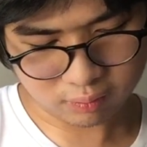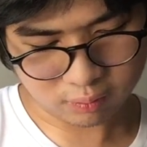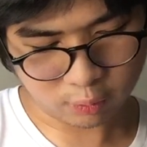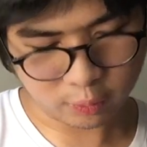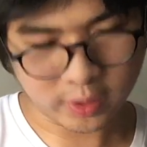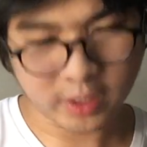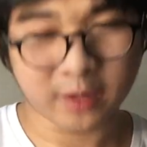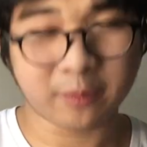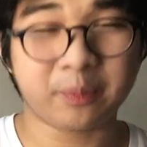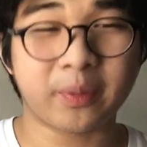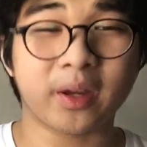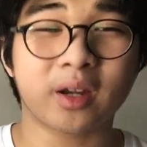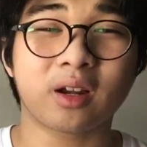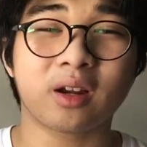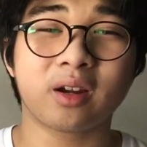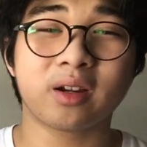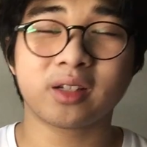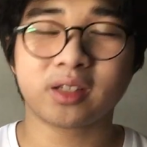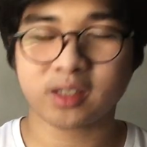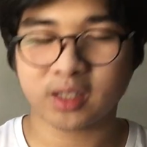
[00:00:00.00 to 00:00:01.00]
Weird
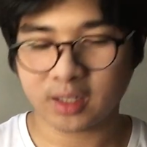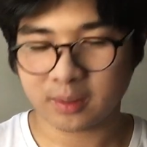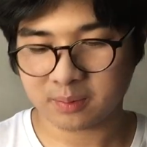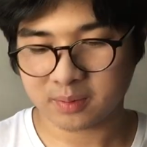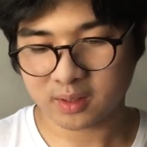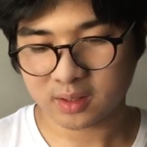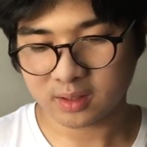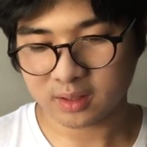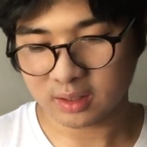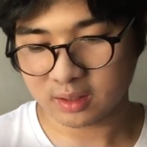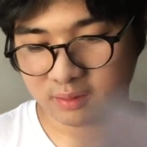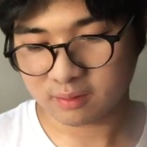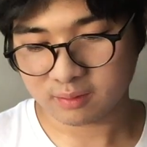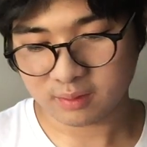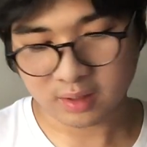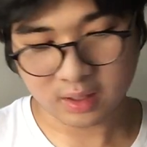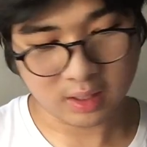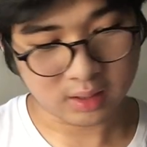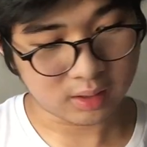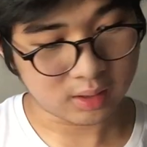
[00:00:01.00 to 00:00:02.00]
pickguard shapes that
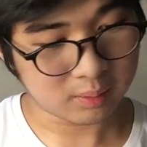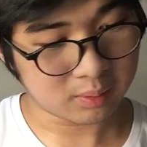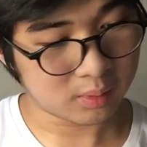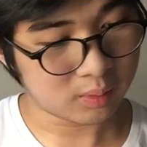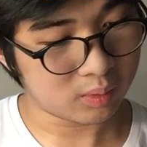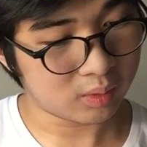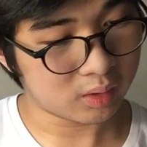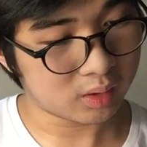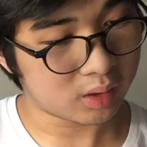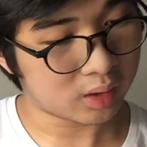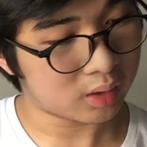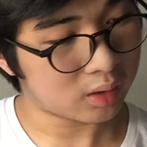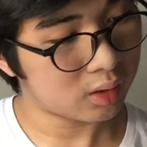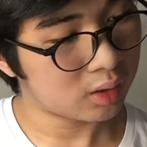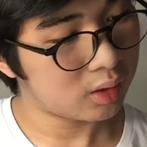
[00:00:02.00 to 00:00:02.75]
end up doing that.